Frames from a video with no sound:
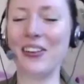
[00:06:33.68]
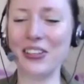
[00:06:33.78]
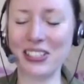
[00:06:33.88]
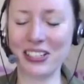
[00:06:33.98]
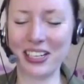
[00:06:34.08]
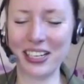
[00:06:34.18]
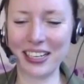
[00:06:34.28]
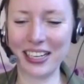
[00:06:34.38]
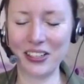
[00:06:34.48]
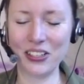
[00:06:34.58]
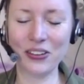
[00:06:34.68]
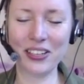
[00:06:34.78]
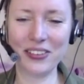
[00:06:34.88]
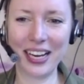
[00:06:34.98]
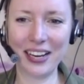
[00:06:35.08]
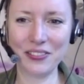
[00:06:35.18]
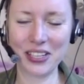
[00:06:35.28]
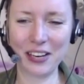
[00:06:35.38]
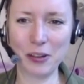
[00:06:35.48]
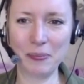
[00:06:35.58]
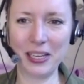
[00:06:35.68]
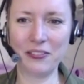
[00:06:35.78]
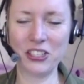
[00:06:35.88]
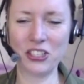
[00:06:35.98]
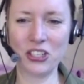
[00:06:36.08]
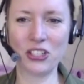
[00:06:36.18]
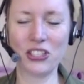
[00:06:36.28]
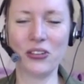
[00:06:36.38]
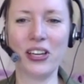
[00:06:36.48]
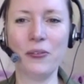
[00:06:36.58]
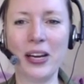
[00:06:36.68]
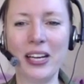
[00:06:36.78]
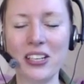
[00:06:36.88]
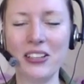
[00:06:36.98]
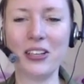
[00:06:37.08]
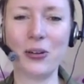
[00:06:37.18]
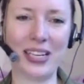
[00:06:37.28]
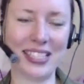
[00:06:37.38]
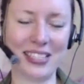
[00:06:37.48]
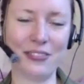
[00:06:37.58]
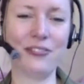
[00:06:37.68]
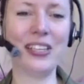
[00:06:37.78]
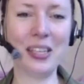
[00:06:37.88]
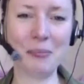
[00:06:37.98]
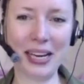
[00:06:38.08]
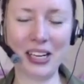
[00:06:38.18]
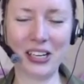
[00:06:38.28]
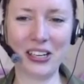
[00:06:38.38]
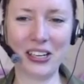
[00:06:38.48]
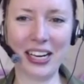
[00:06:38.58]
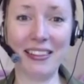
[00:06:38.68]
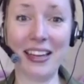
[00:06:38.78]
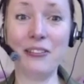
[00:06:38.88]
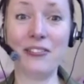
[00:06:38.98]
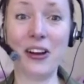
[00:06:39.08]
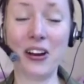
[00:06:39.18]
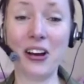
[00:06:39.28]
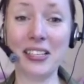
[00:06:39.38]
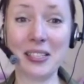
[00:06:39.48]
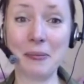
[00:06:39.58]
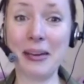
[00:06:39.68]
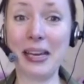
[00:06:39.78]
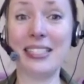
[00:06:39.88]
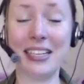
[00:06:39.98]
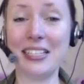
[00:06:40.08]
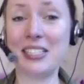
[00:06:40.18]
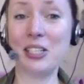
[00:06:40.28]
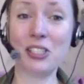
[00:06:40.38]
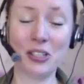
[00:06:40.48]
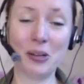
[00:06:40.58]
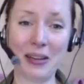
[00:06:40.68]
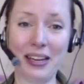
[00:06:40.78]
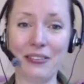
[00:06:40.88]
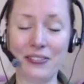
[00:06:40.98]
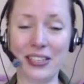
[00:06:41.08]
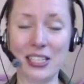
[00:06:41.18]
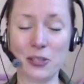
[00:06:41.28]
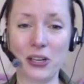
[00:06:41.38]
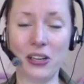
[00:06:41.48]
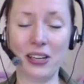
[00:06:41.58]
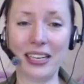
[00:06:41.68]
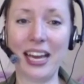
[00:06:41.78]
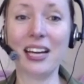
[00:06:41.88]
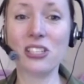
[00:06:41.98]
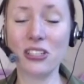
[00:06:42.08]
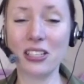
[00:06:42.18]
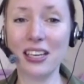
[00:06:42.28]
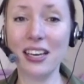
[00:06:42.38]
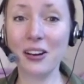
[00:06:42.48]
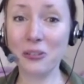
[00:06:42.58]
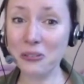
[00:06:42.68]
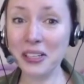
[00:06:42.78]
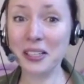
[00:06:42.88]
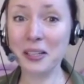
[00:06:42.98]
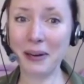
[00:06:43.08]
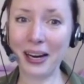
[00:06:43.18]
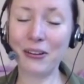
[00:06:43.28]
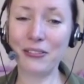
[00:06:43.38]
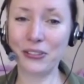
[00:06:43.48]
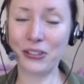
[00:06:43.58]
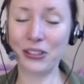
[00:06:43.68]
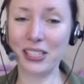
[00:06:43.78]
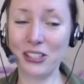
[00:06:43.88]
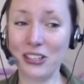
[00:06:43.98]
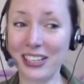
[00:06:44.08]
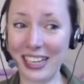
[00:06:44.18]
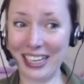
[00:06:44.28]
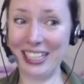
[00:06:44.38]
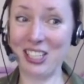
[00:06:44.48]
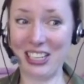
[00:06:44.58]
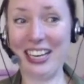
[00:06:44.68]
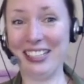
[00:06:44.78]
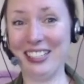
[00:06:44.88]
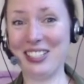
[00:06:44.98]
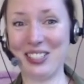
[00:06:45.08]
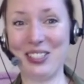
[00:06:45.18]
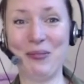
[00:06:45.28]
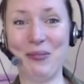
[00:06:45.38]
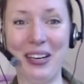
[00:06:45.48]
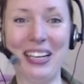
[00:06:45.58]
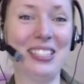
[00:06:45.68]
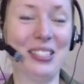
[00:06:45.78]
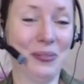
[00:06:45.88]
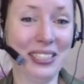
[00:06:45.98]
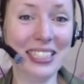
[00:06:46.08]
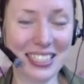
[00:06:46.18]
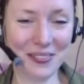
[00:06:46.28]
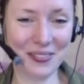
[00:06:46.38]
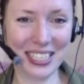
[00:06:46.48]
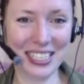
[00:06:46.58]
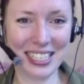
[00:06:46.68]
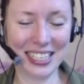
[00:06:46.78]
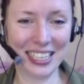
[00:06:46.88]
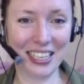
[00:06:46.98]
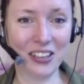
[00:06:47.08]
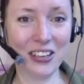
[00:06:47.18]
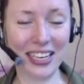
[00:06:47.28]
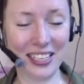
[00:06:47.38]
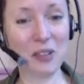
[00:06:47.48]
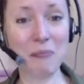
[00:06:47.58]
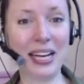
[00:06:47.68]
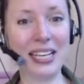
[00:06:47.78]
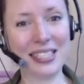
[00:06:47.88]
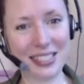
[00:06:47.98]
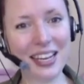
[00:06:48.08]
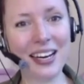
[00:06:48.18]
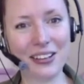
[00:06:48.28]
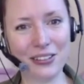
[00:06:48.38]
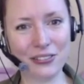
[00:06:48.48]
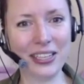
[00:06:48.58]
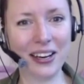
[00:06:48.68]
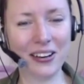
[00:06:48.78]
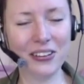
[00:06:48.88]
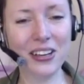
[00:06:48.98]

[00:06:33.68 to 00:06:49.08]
started, and you don't even have to have a big vision. So you went on the quest of feeling better, and then you found all this amazing additional benefits where you can actually really powerfully turn any challenge into possibility. Basically, you're like your best self now.